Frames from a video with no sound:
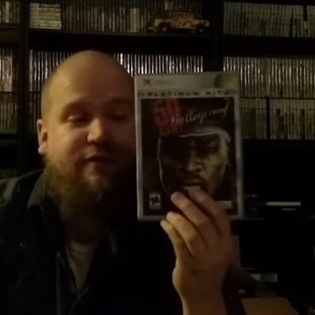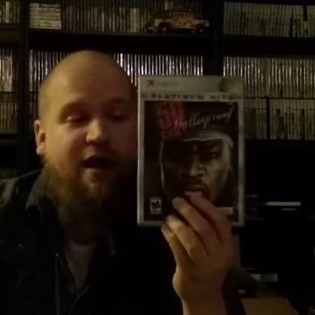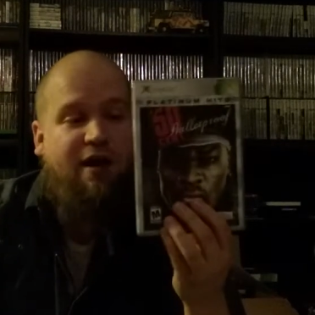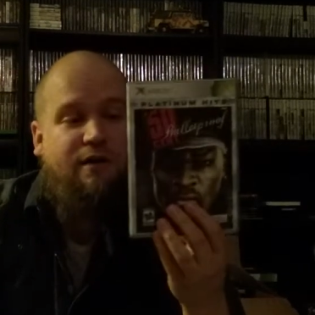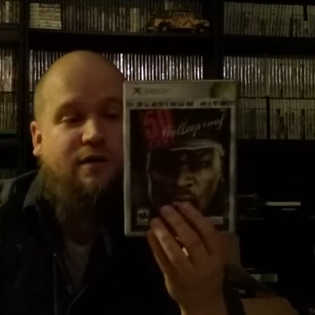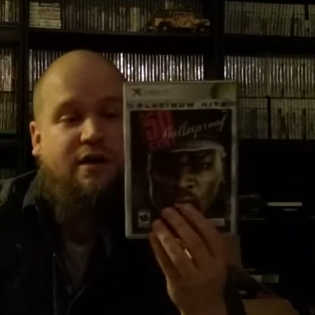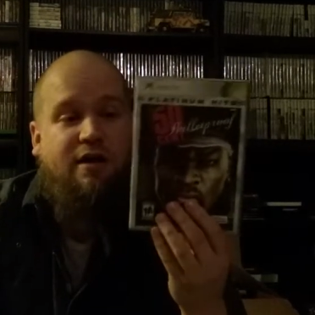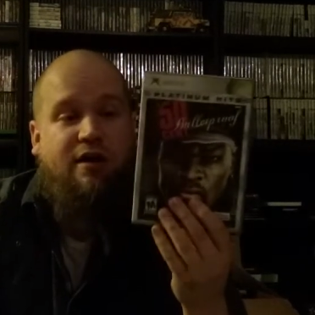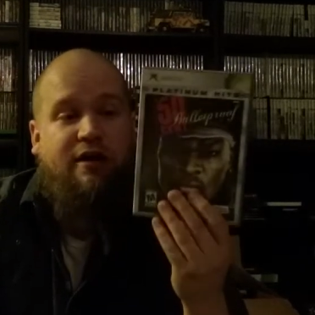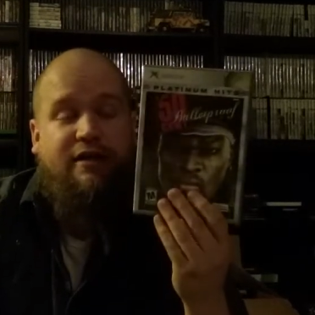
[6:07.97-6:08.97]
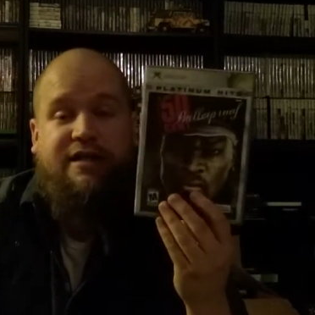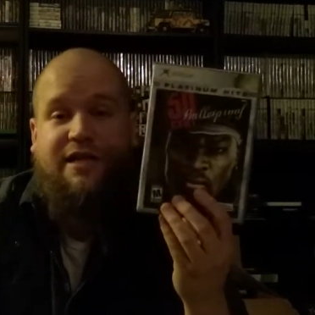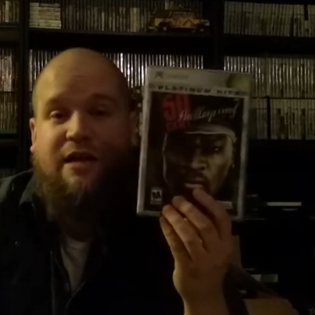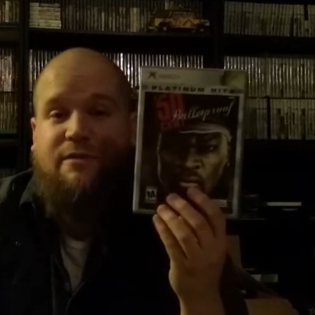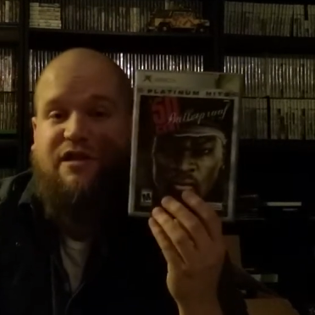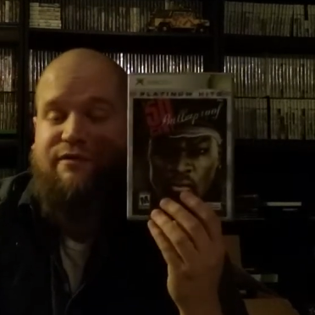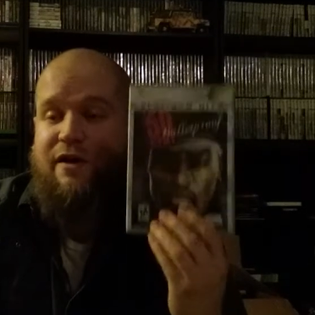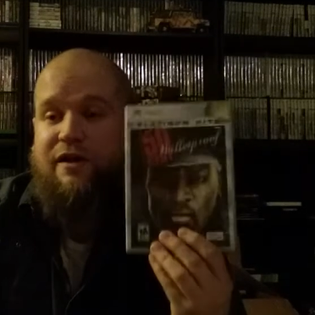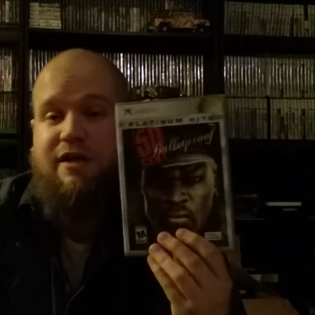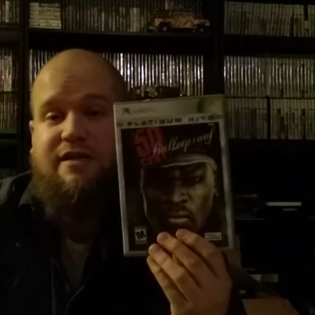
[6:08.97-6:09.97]
Now this game is
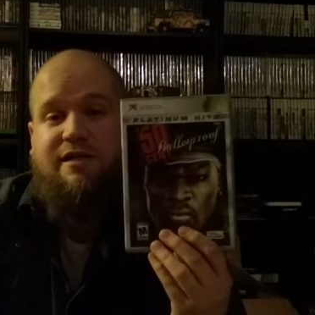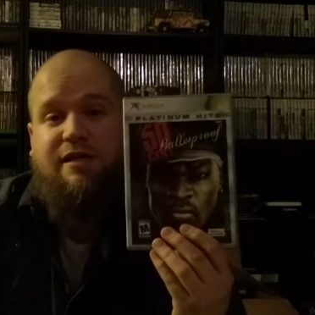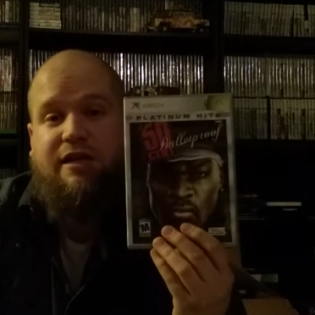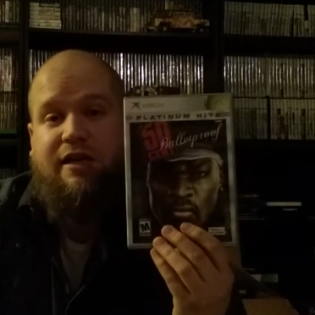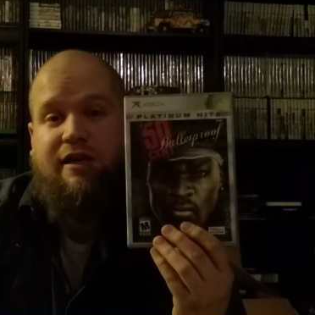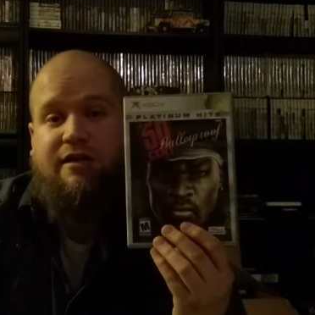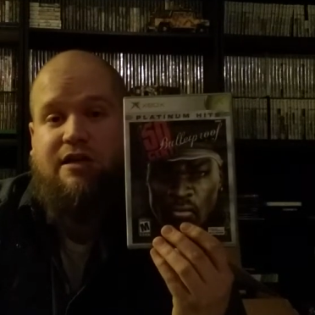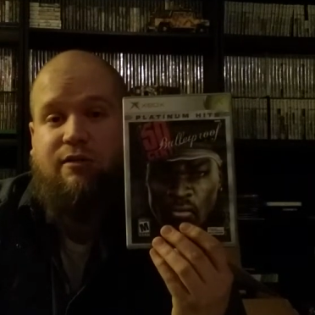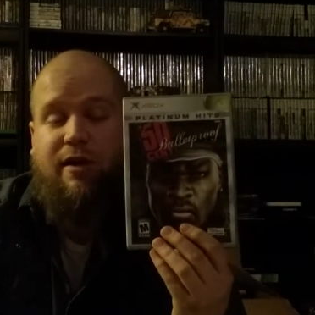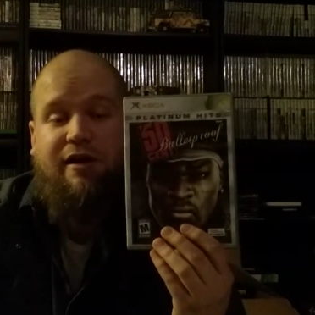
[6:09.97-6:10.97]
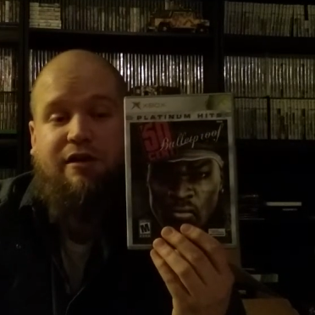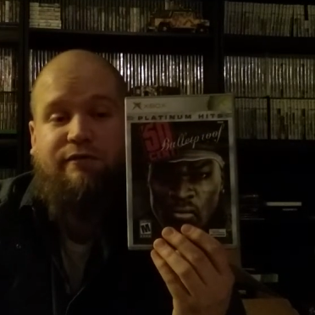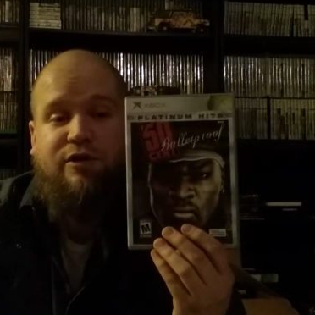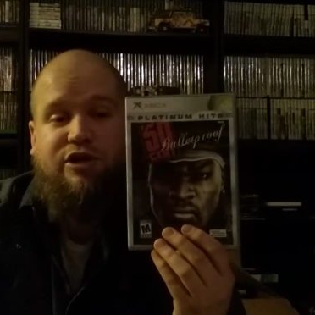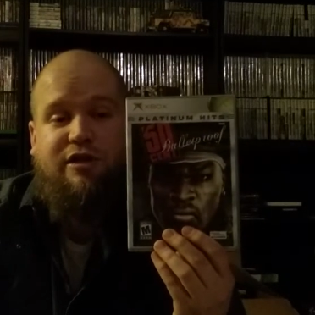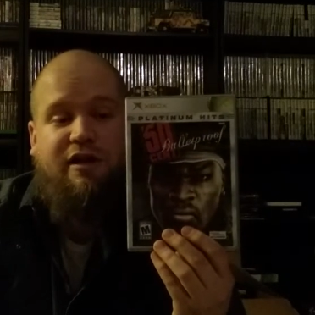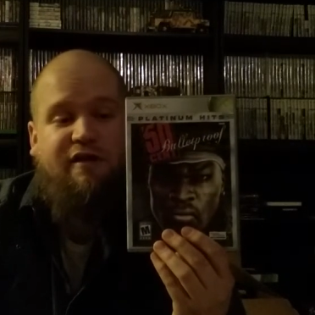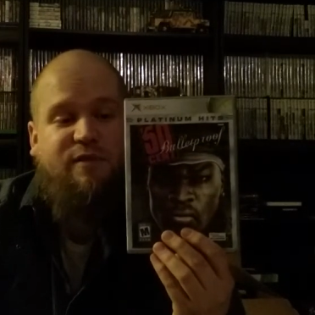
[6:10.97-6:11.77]
fairly easy to get the regular version of, uh,